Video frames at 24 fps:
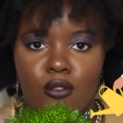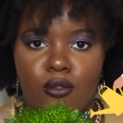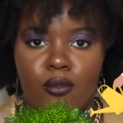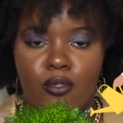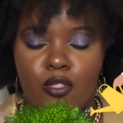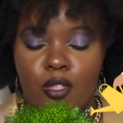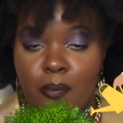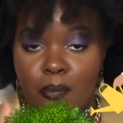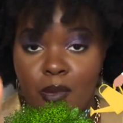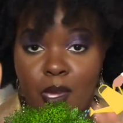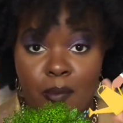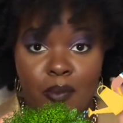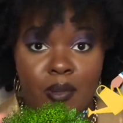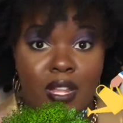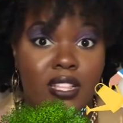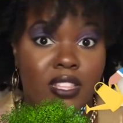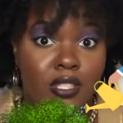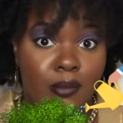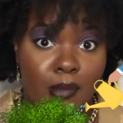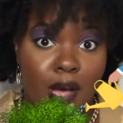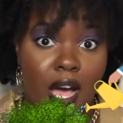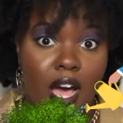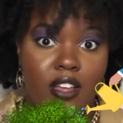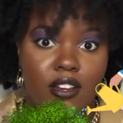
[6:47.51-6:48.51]
the people at the
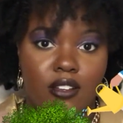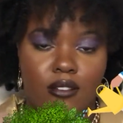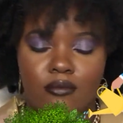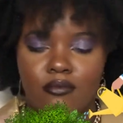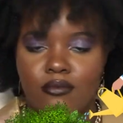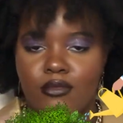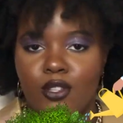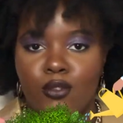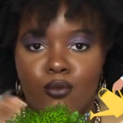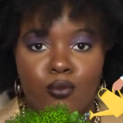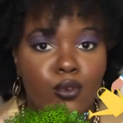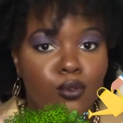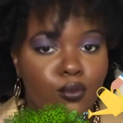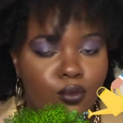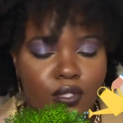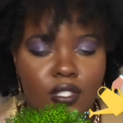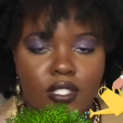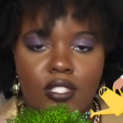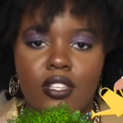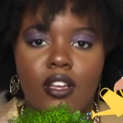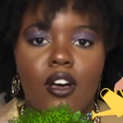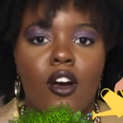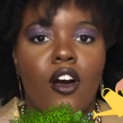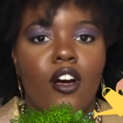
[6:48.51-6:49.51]
bottom, the
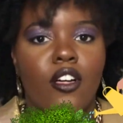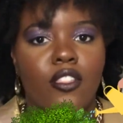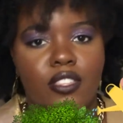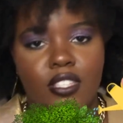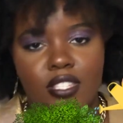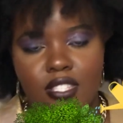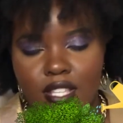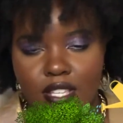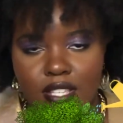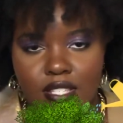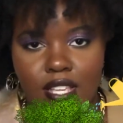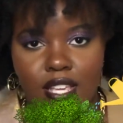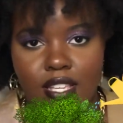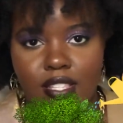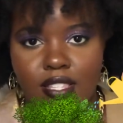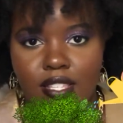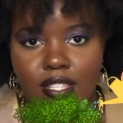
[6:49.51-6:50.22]
roots, all these things like